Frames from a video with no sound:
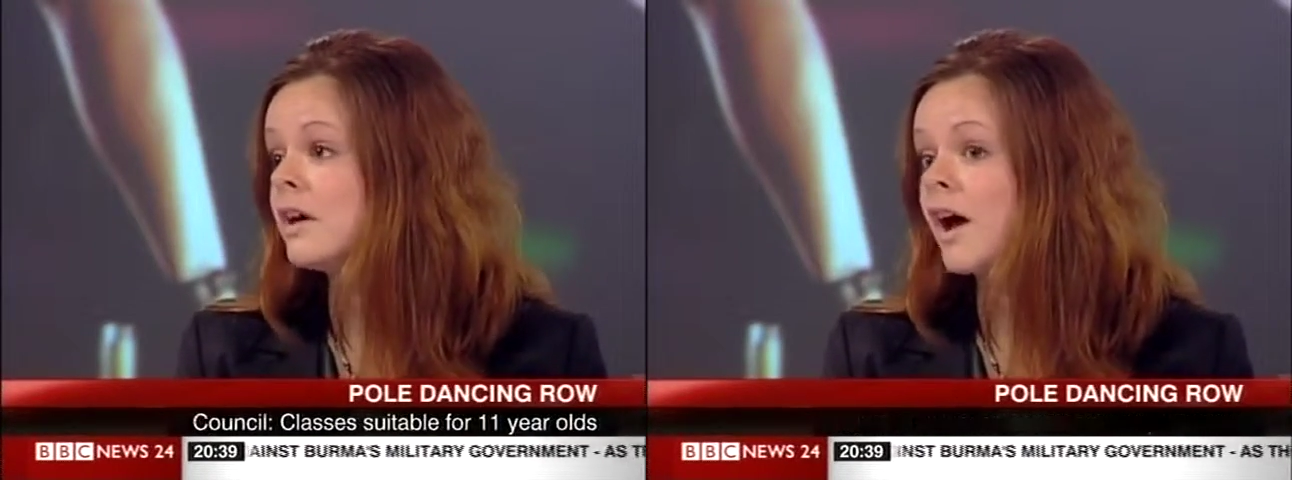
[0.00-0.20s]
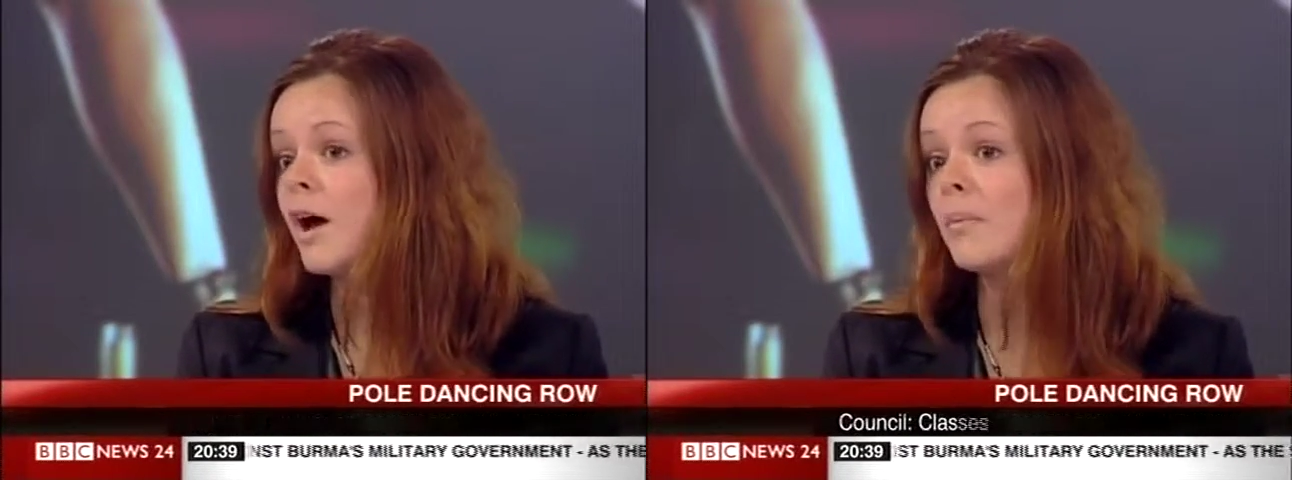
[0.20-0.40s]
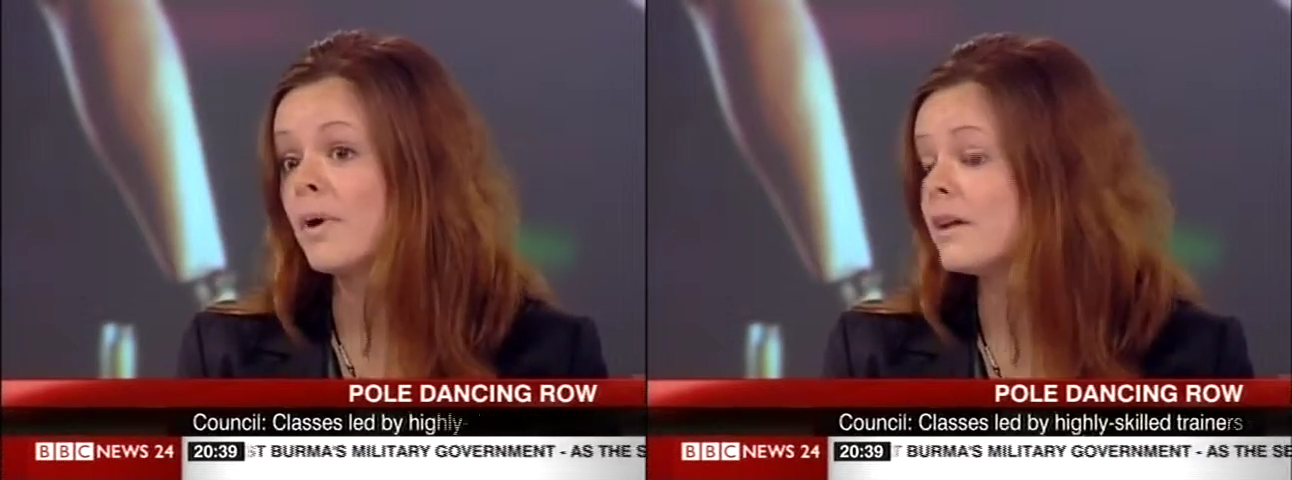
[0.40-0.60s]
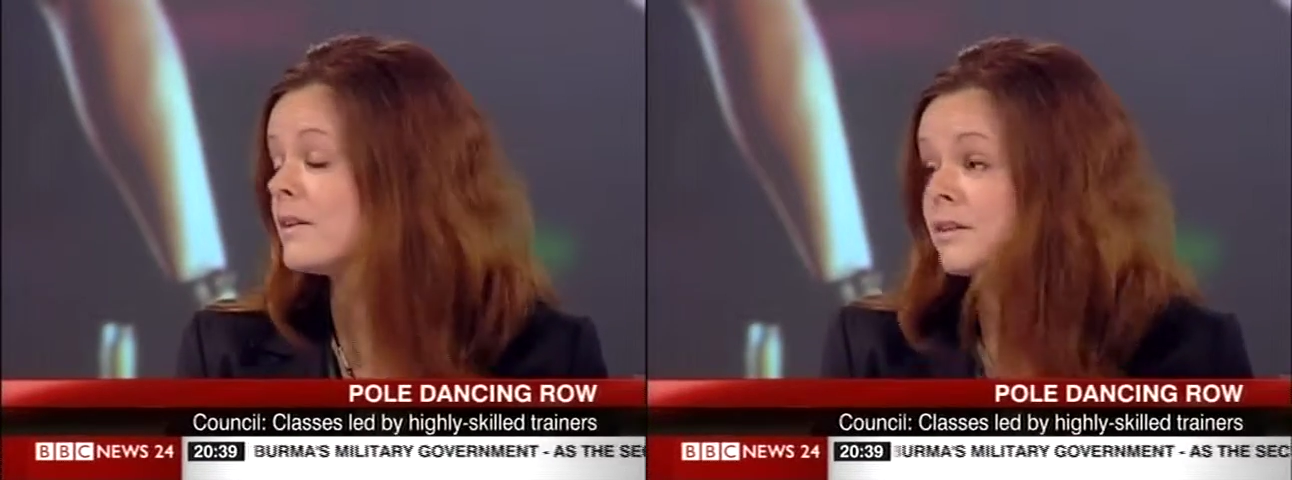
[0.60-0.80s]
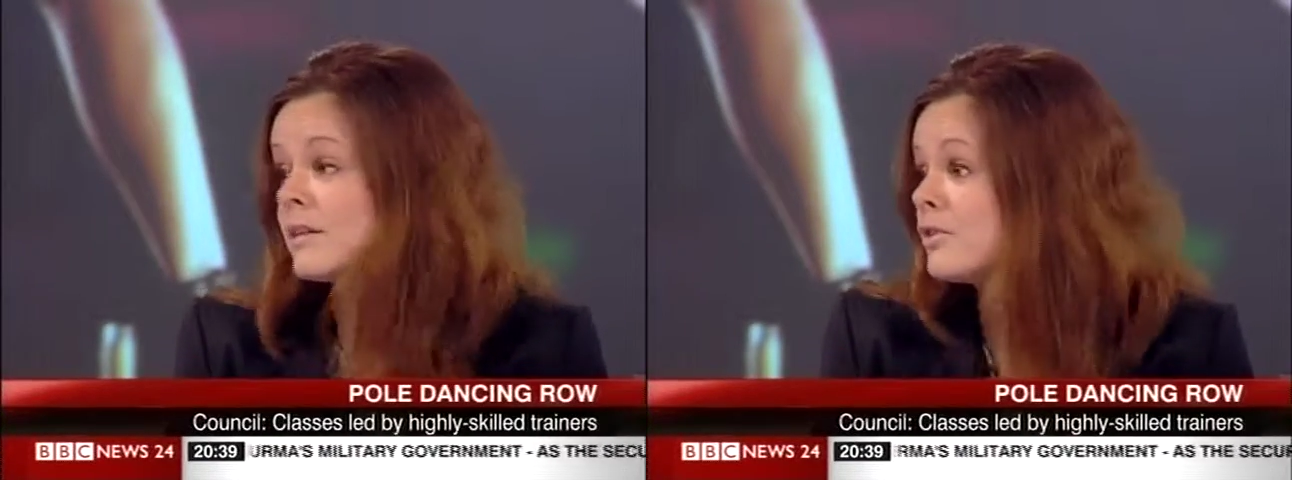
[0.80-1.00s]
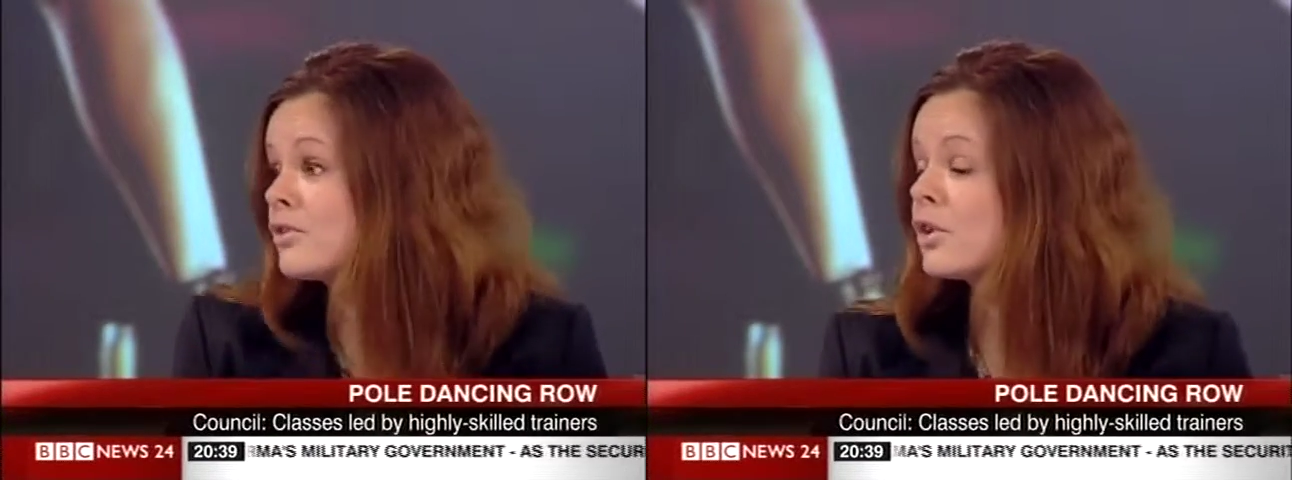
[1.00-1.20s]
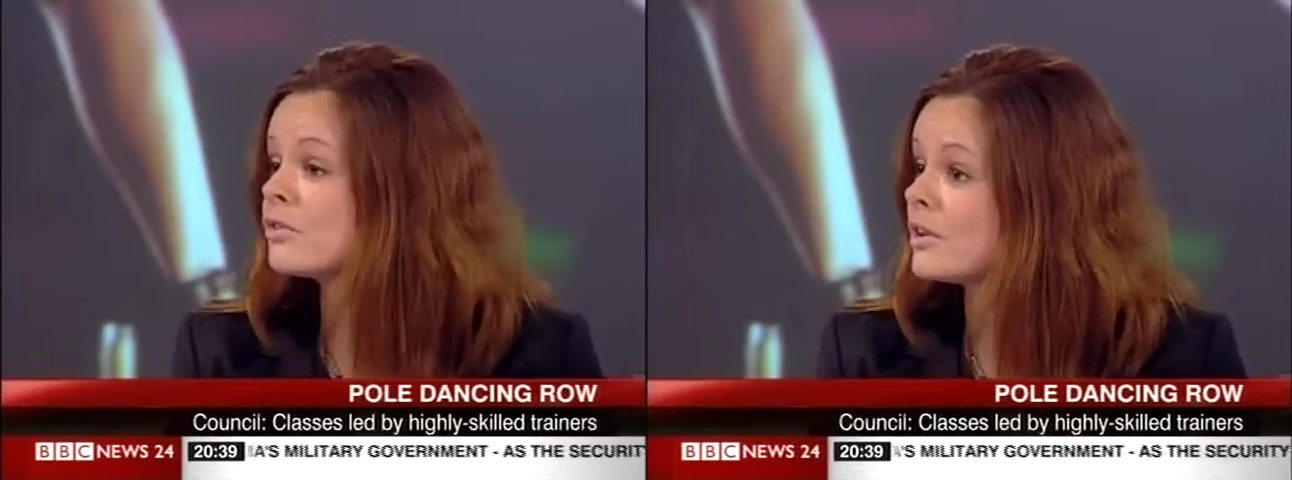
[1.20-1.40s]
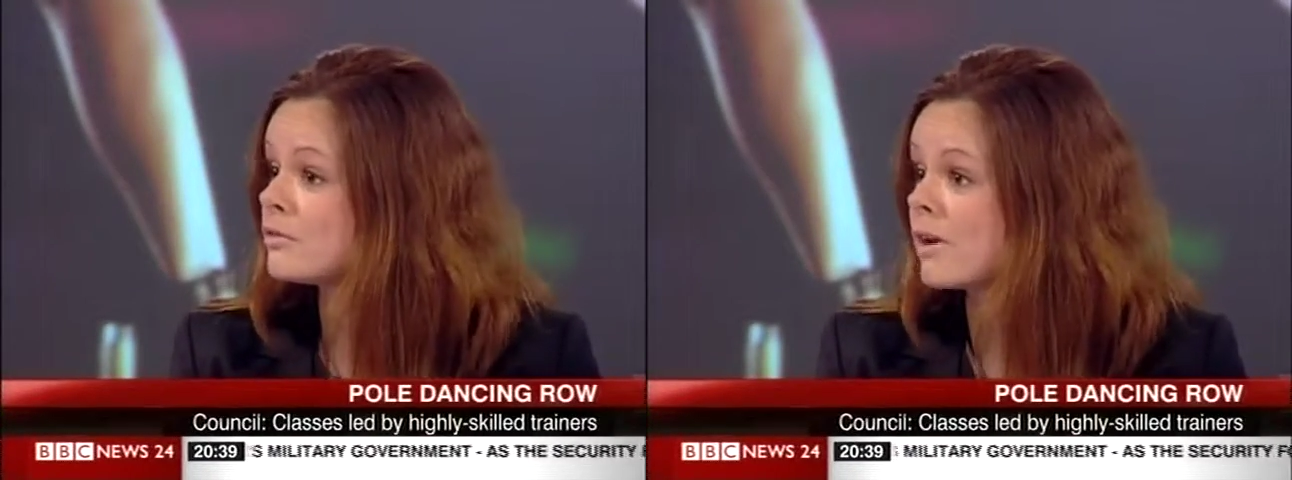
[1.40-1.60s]
and it's
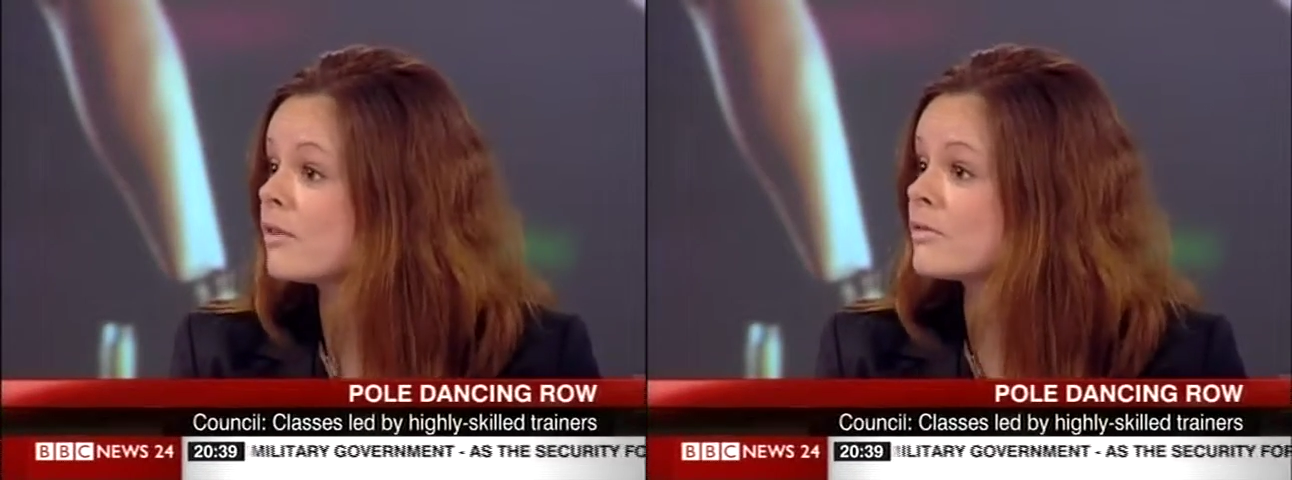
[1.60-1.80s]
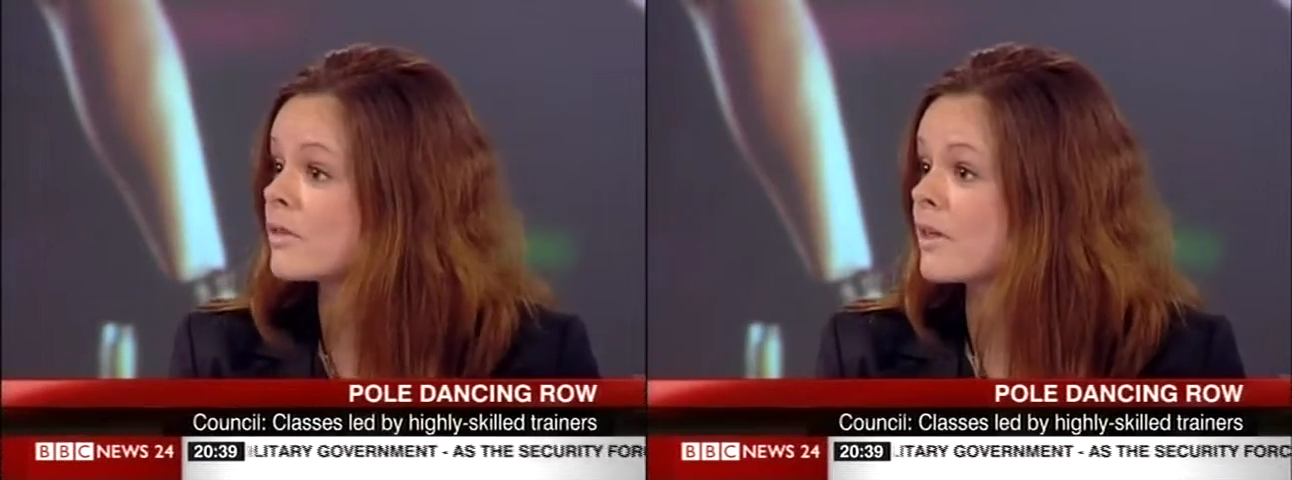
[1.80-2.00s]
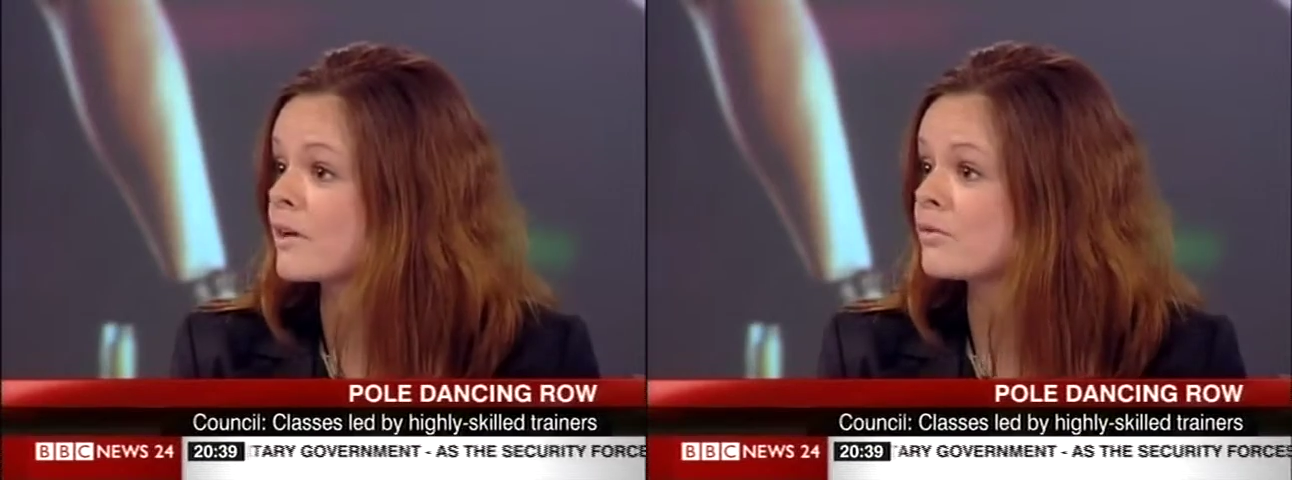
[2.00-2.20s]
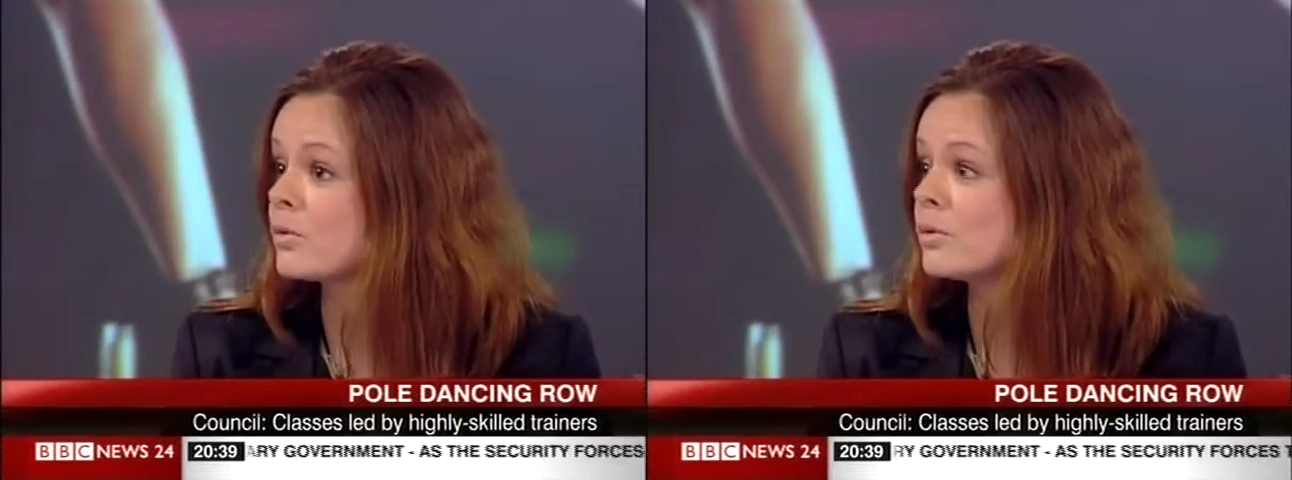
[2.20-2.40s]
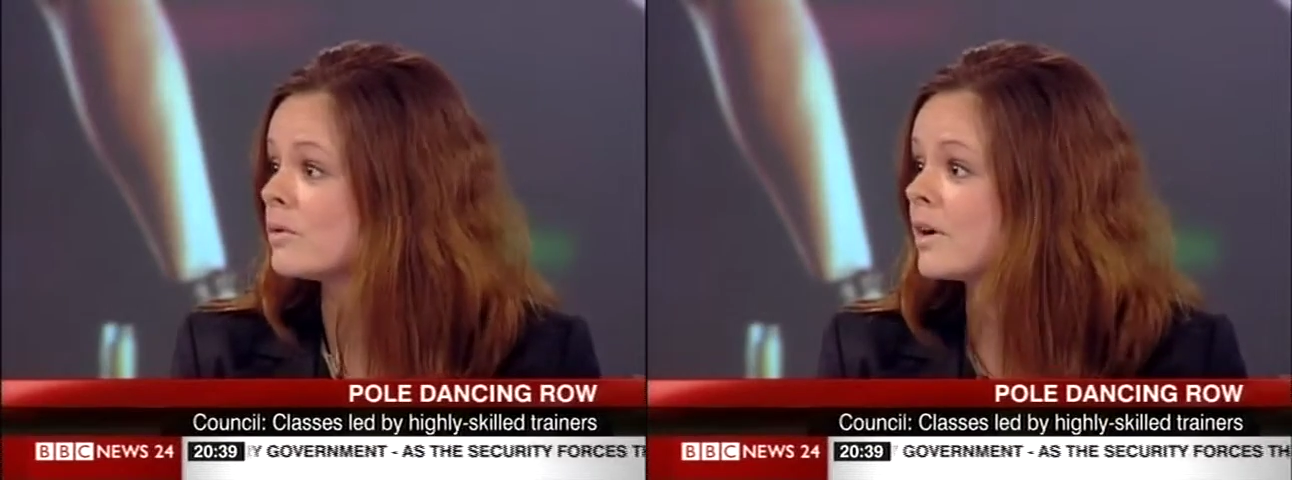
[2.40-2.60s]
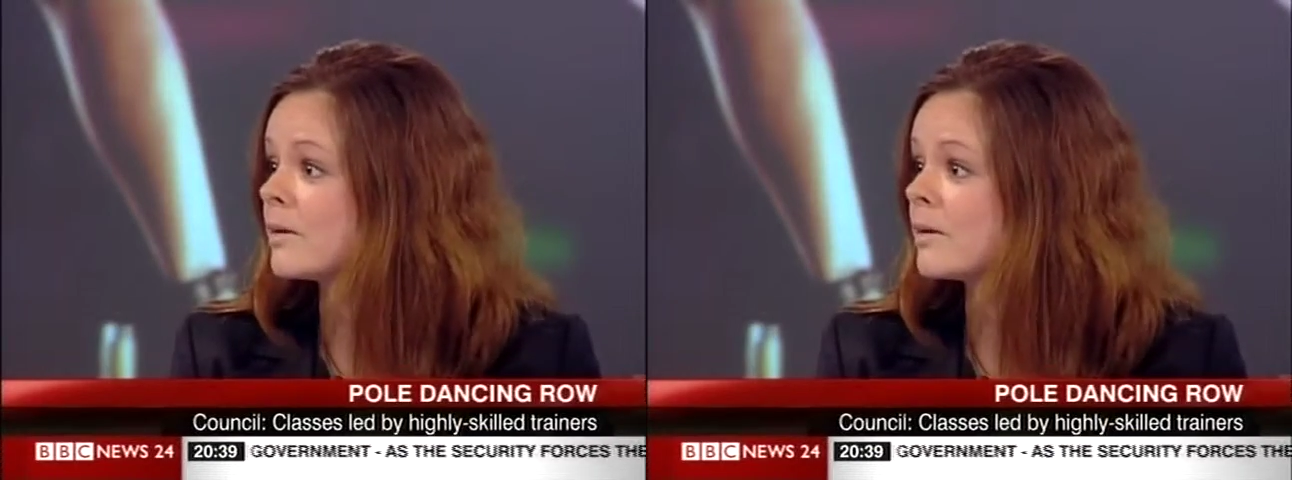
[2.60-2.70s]
totally irrelevant, therefore,